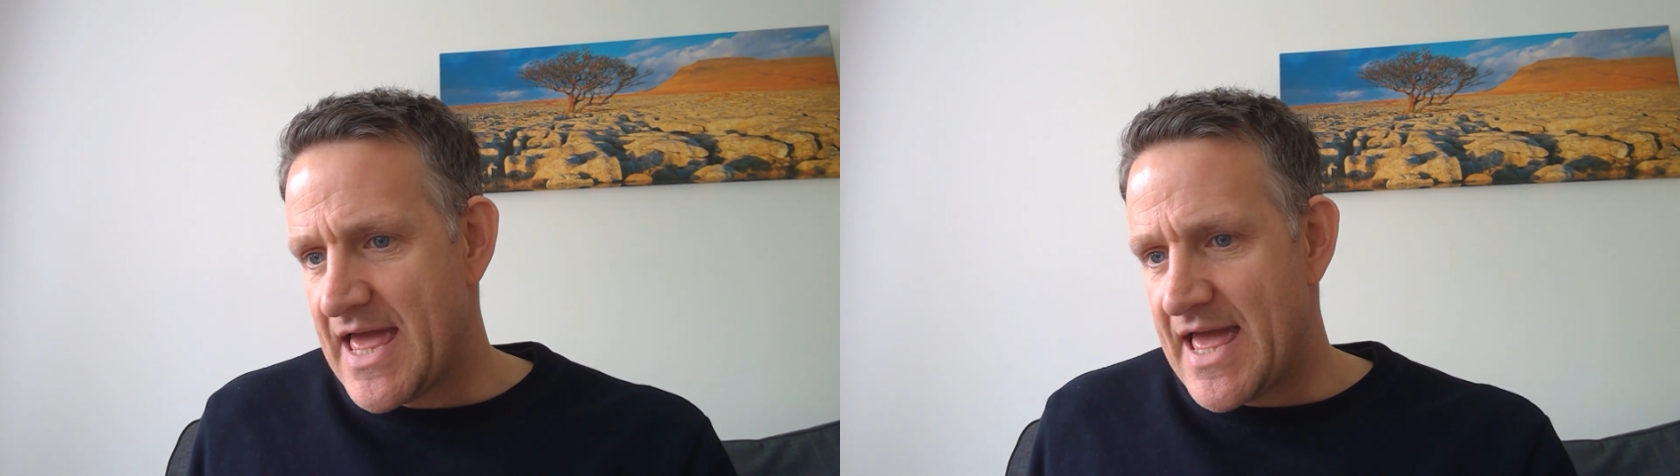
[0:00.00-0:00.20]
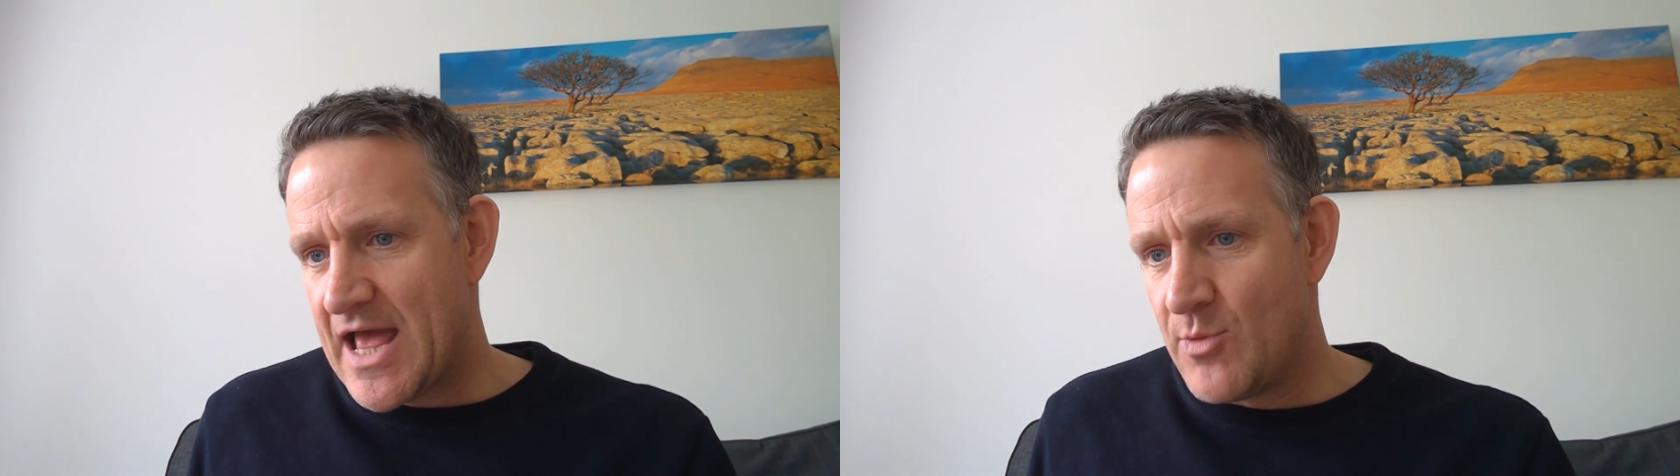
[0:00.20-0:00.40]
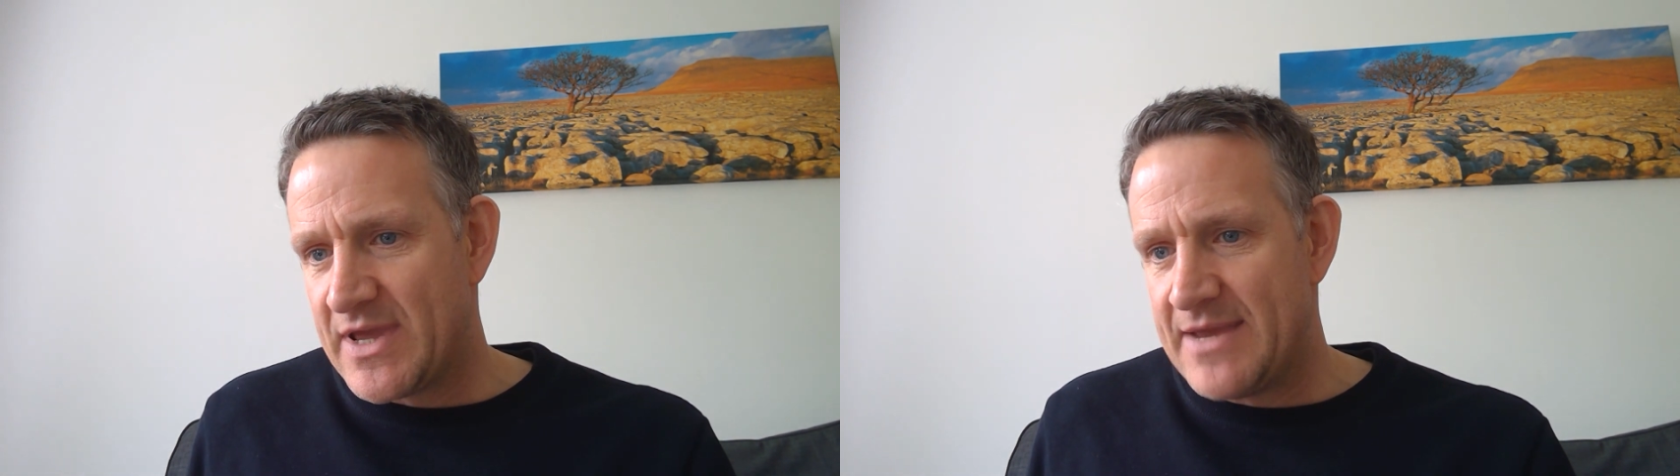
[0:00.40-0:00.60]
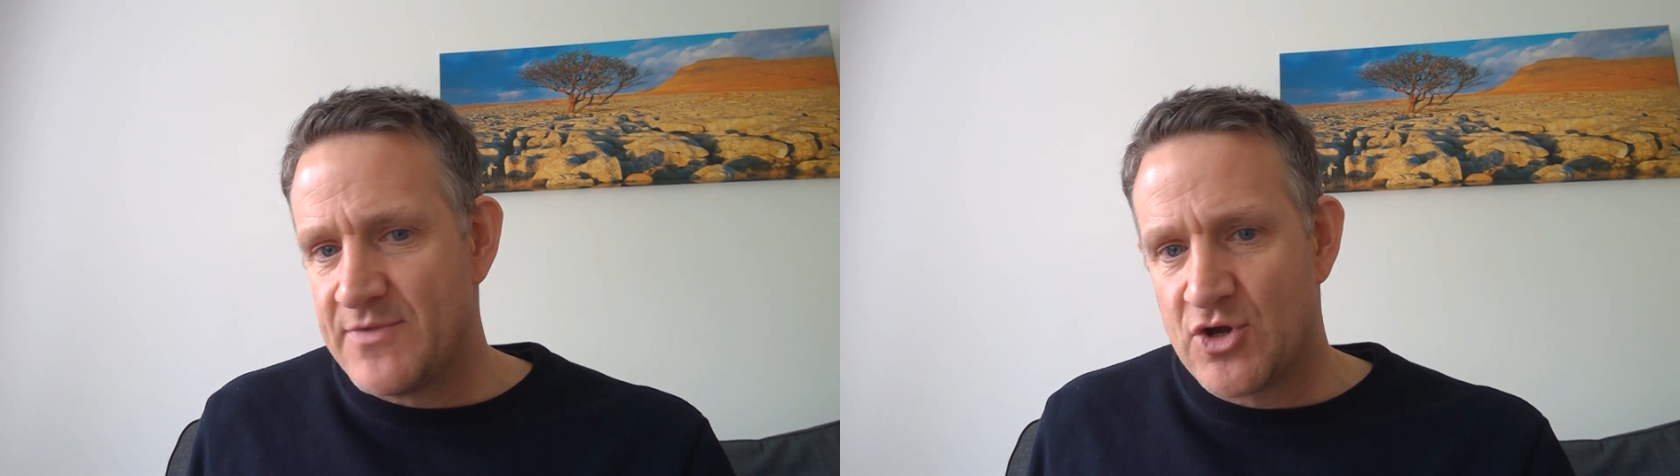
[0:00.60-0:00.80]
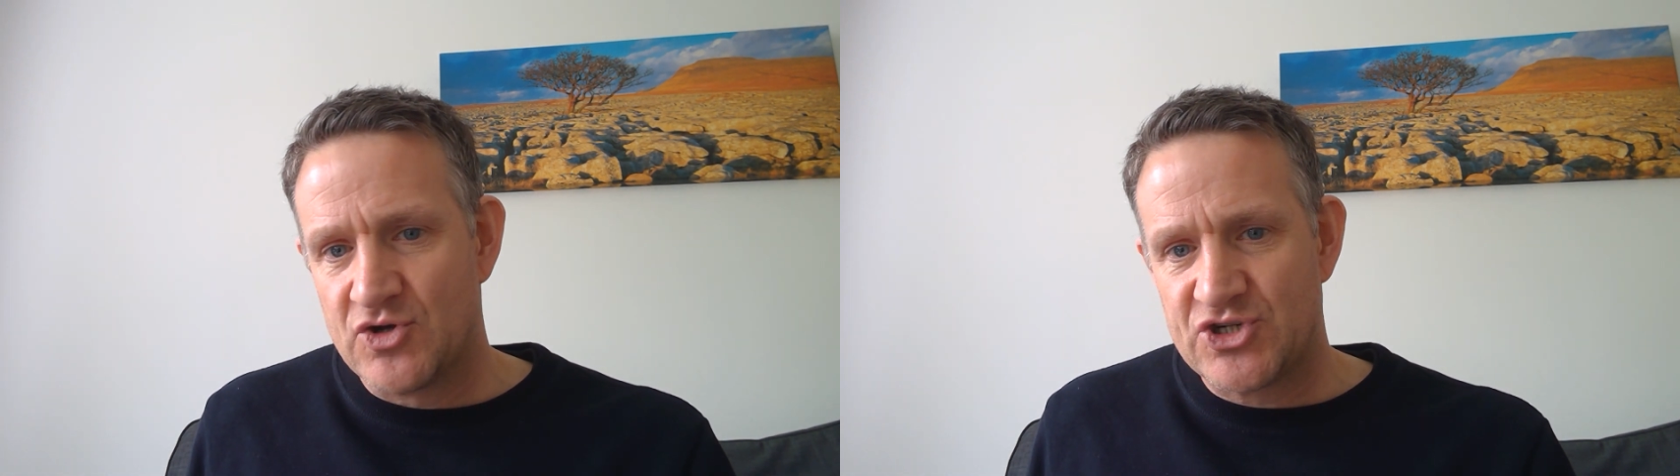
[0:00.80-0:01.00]
help keep
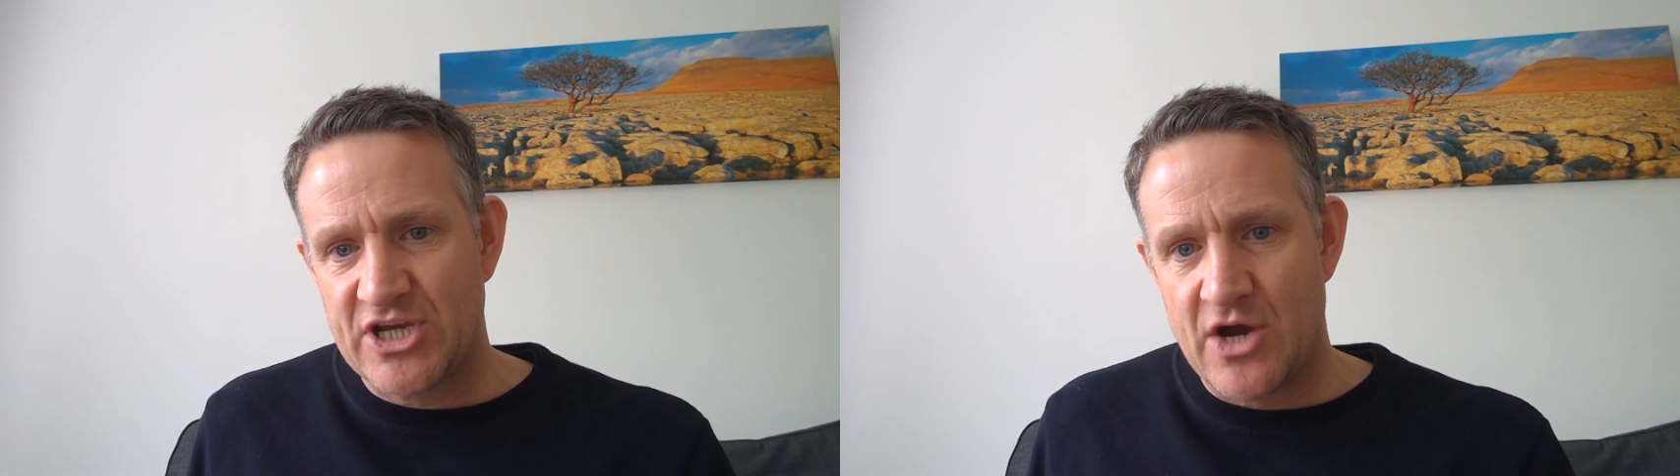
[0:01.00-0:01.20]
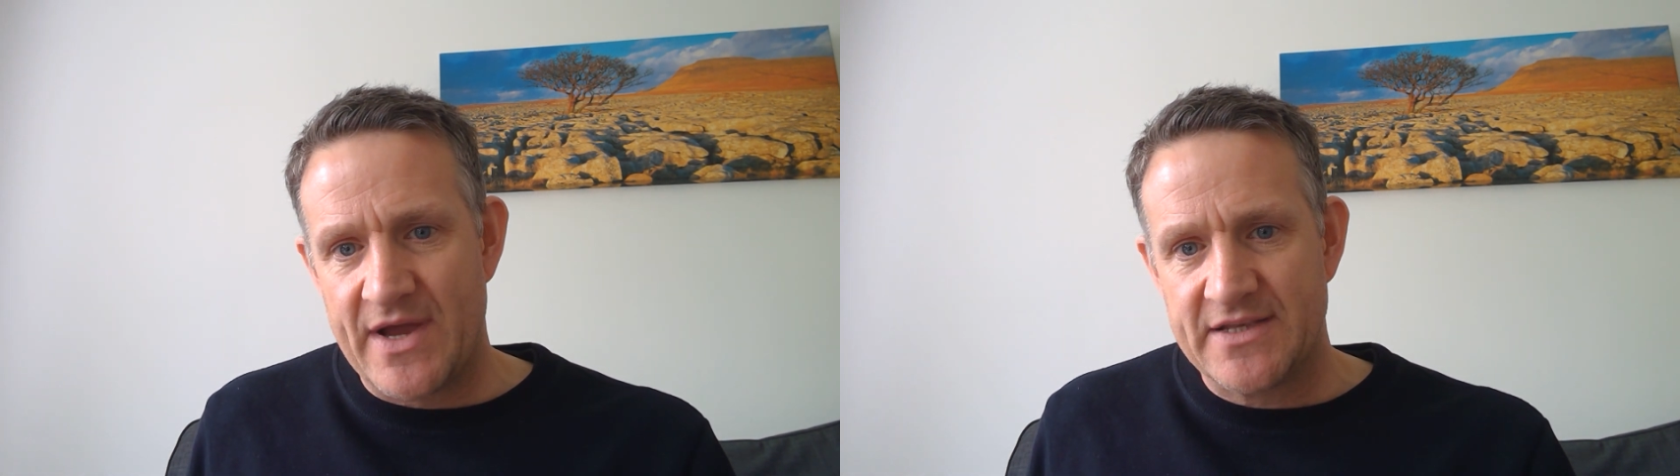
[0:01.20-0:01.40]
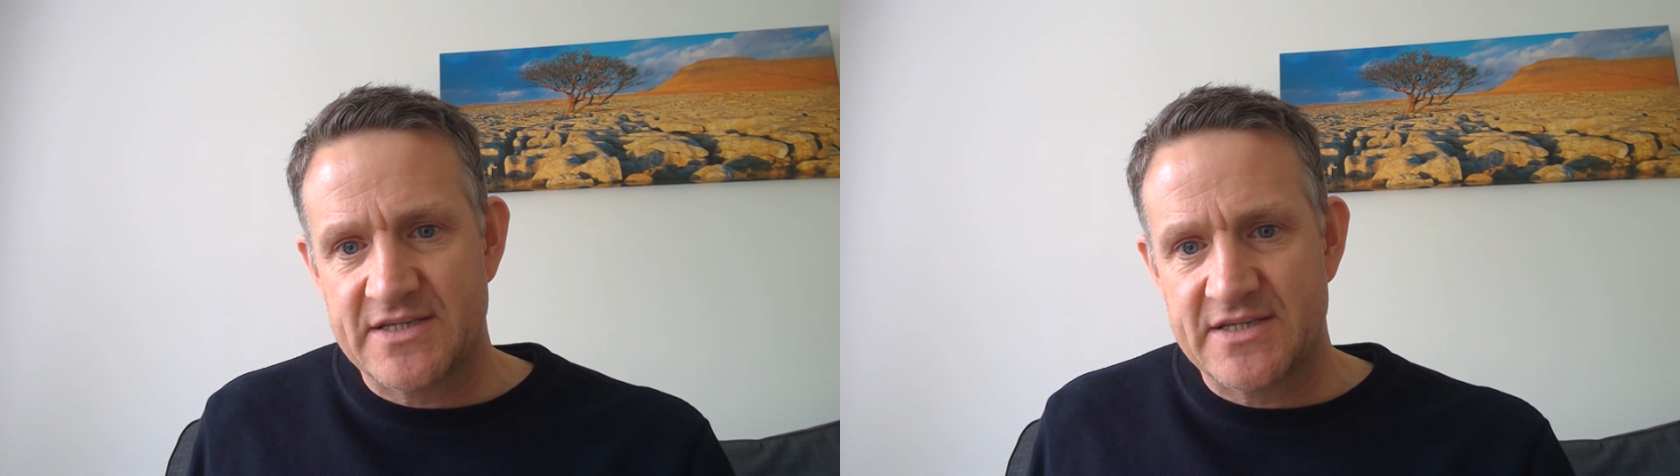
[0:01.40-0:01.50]
the country going.